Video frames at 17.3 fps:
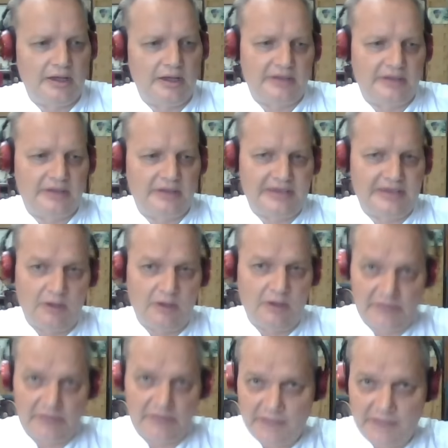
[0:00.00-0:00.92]
Cal-
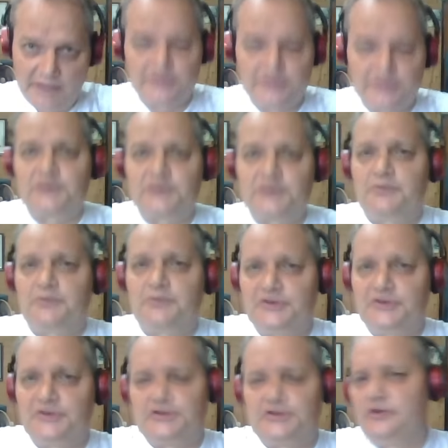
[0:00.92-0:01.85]
Calvinist
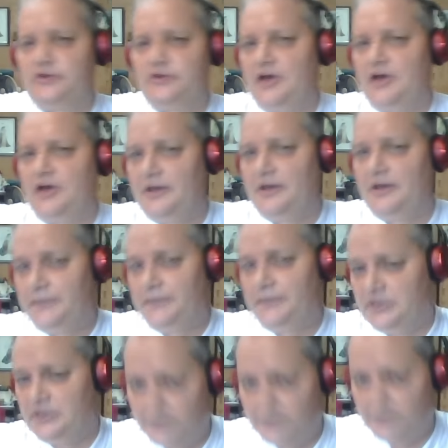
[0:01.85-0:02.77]
position and the
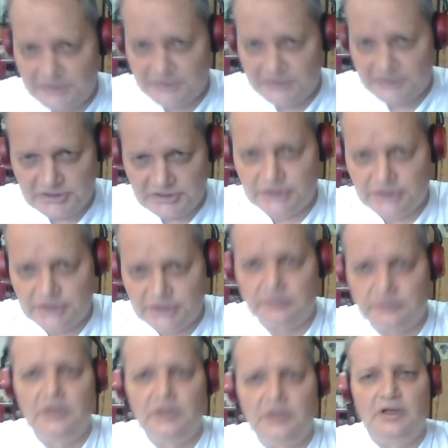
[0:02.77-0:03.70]
Arminian
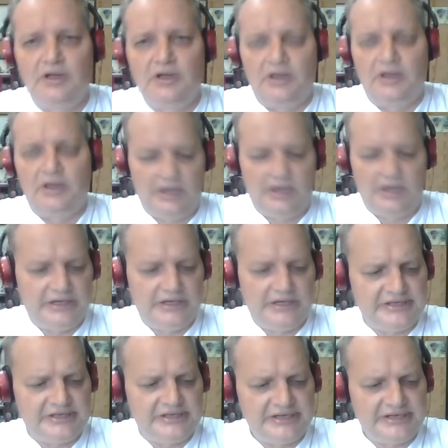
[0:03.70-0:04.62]
position.
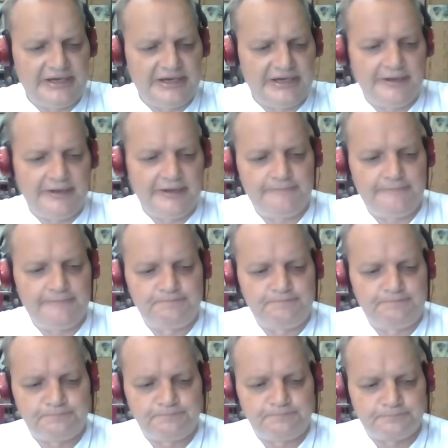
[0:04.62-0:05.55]
And, uh,
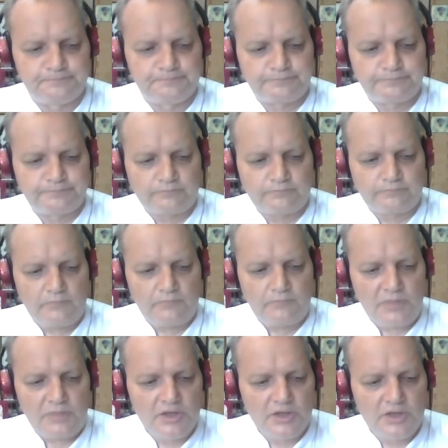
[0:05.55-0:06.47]

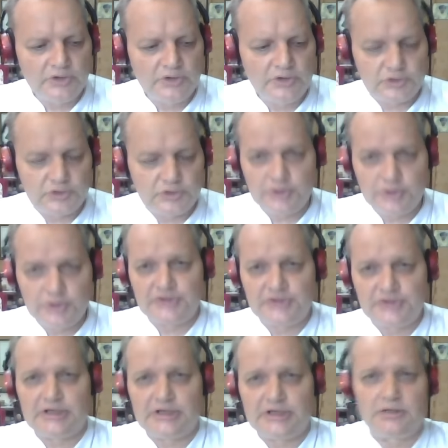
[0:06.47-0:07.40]
you know, the truth is
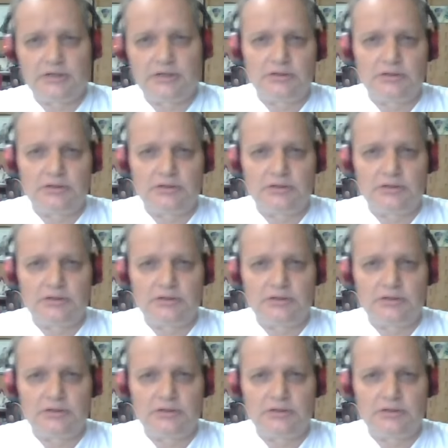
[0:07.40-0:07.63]
that